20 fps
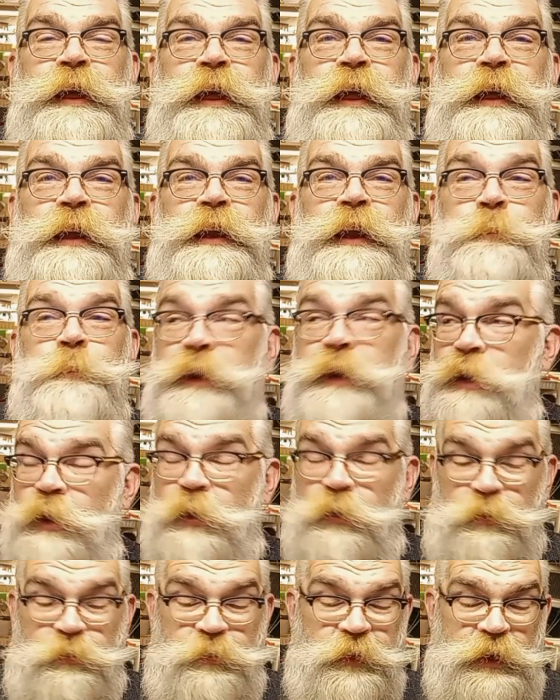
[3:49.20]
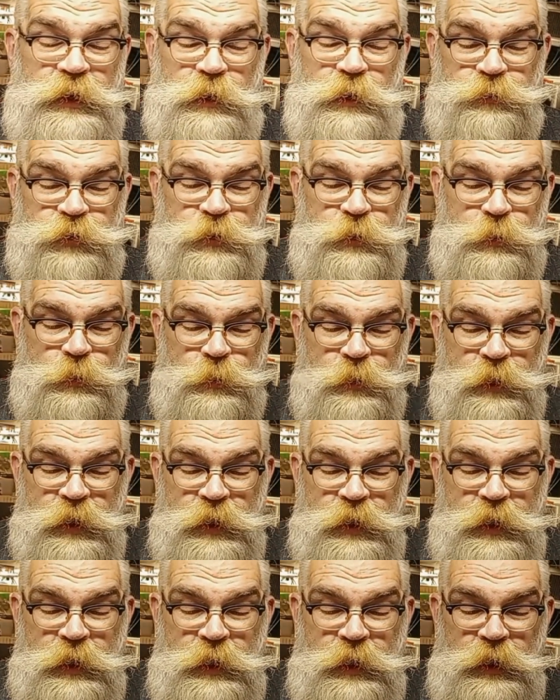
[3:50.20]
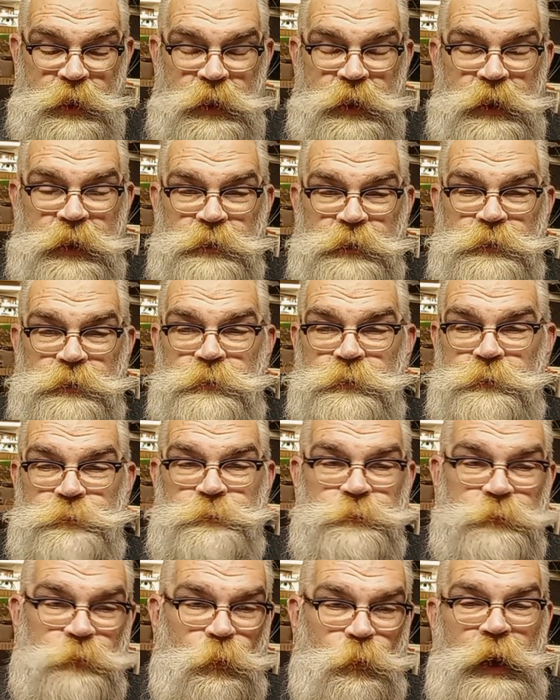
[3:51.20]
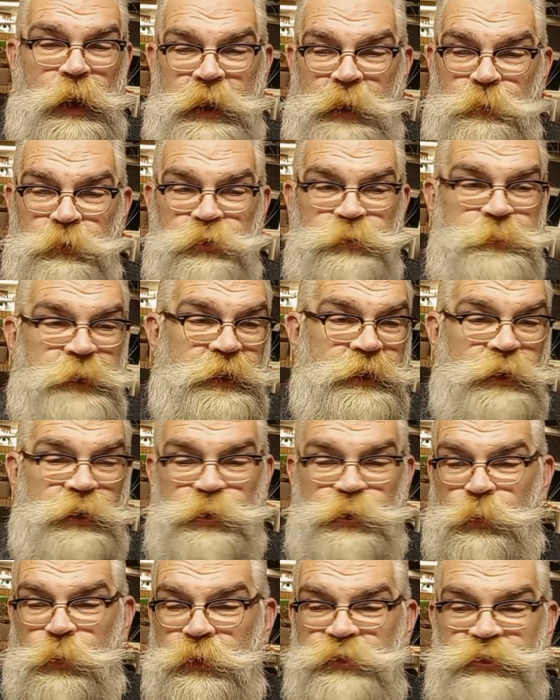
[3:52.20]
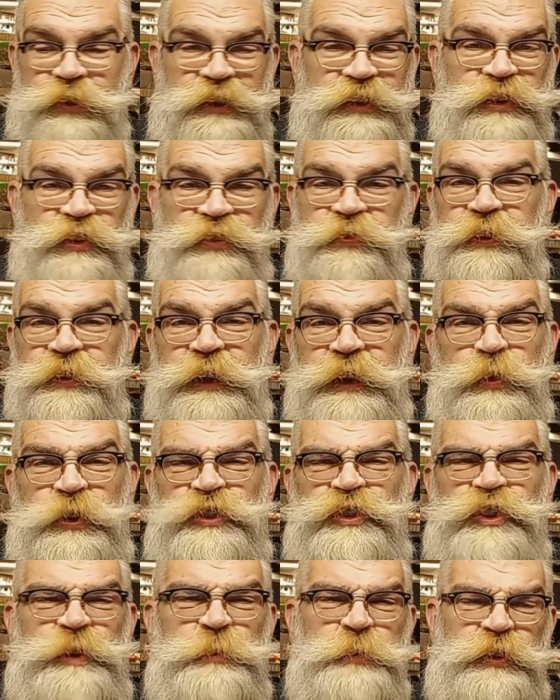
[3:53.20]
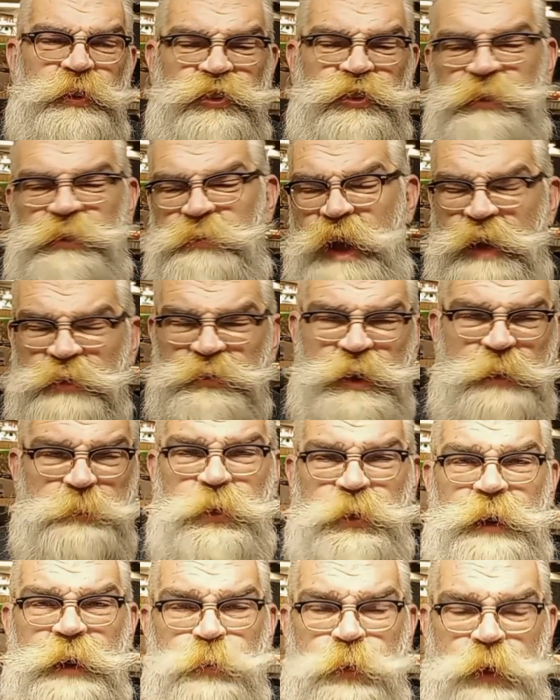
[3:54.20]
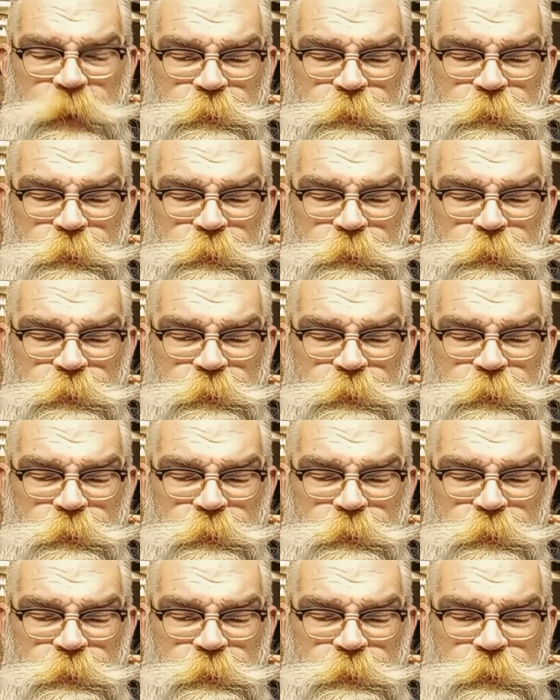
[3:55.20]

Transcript: and I made another video too. And while I was making the toys, I didn't feel like watching a movie, so I'm I'm going to bring up Rep-